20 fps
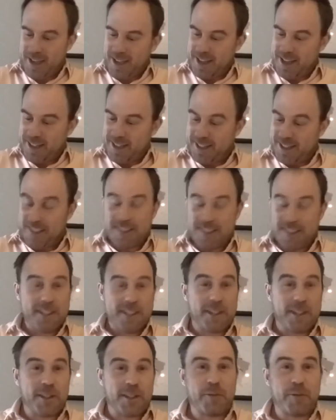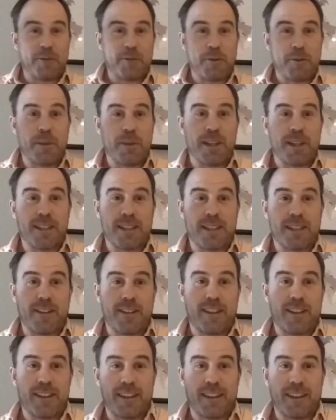It sits in the living room, and it's a
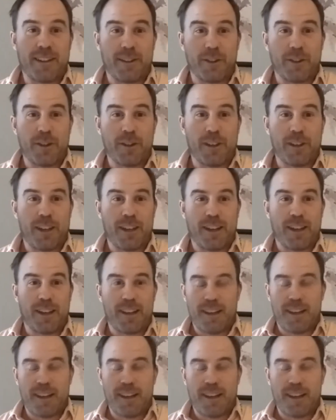great thing to look at